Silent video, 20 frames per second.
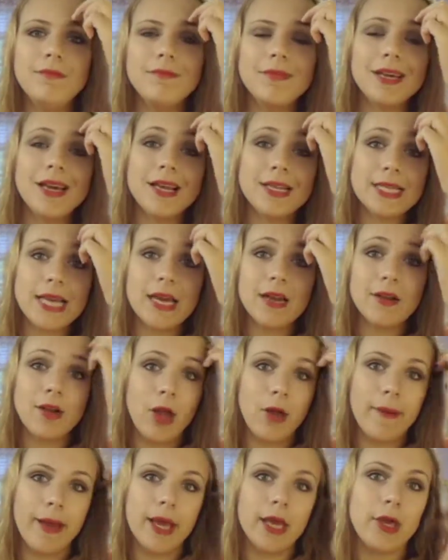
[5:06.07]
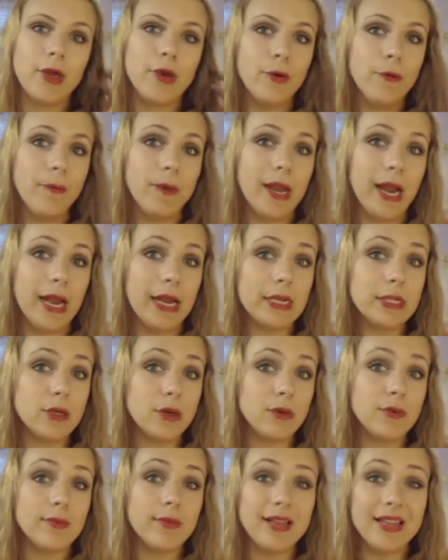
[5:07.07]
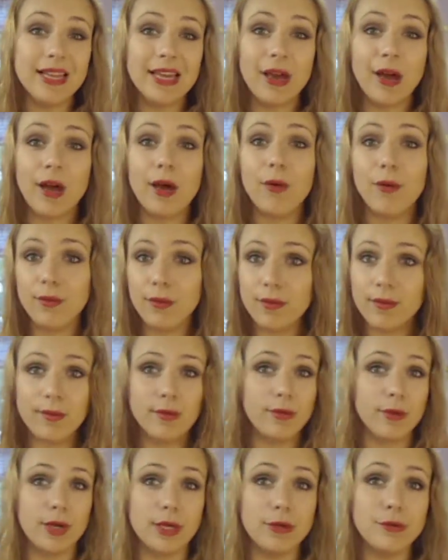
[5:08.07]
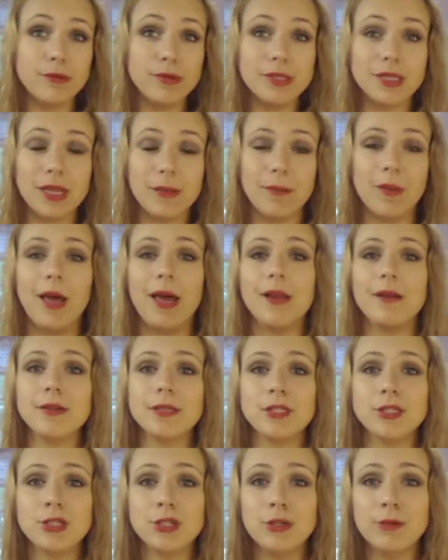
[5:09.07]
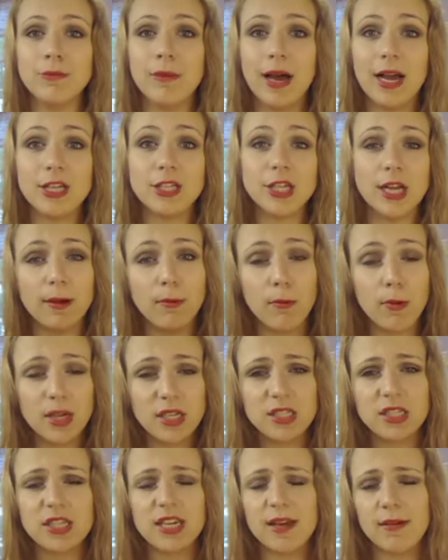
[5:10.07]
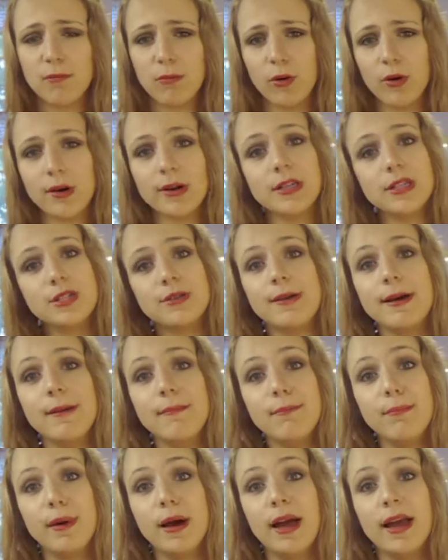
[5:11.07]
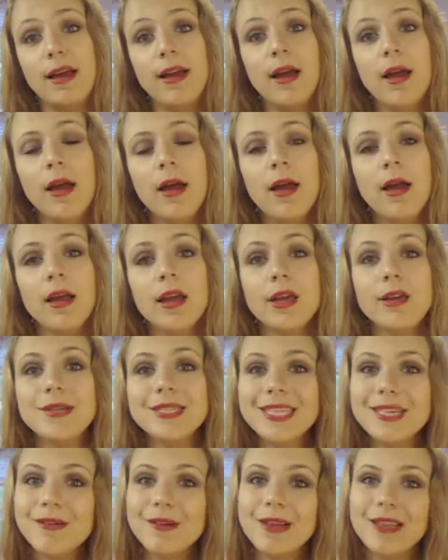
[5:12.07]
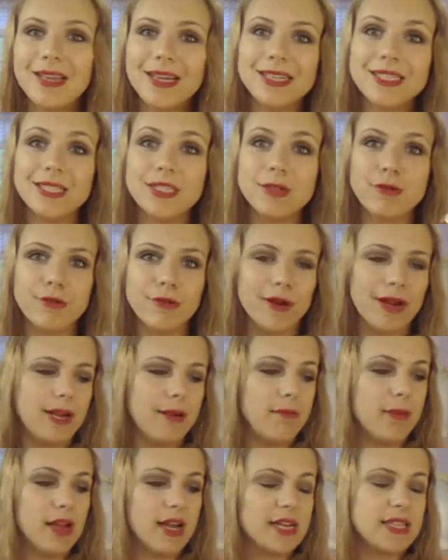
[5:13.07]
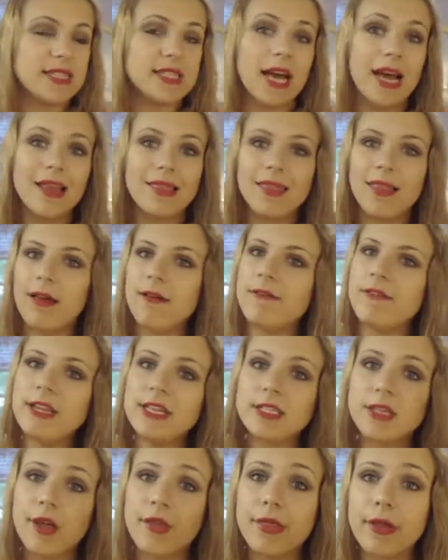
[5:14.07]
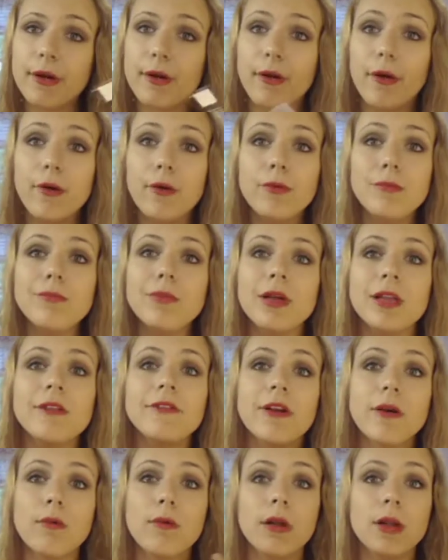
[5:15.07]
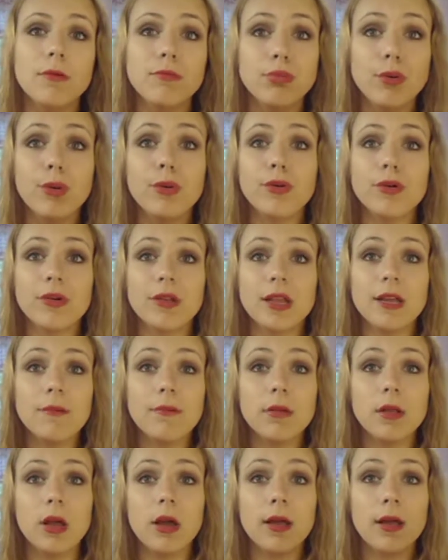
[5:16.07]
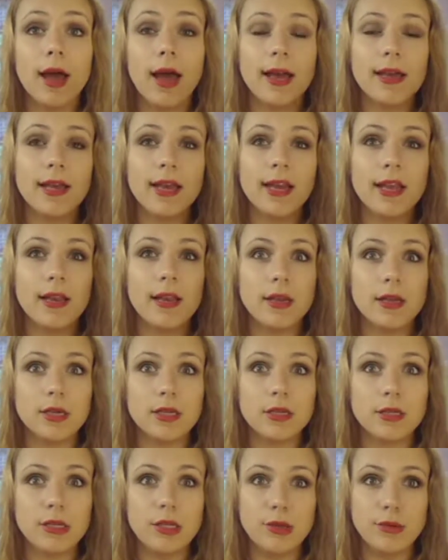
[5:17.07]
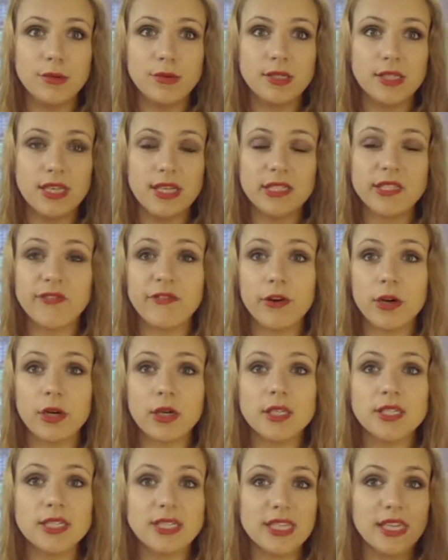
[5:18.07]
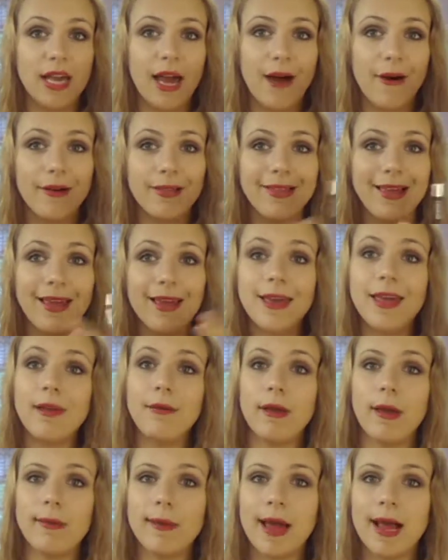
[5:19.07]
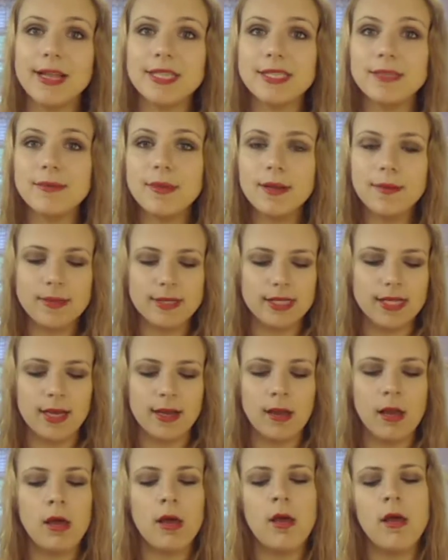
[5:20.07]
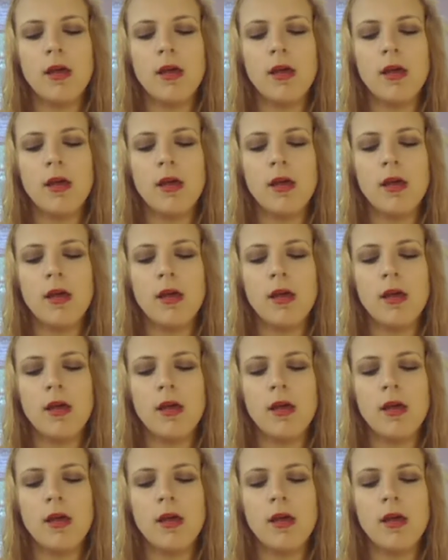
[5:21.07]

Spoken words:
because I don't know about you, but I don't really own or use lip liners too much. I want to get more into it, but using one of these is great because I love these on their own, but if I want a bolder lip look, I can use this first, see how I like it, and maybe add some lipstick.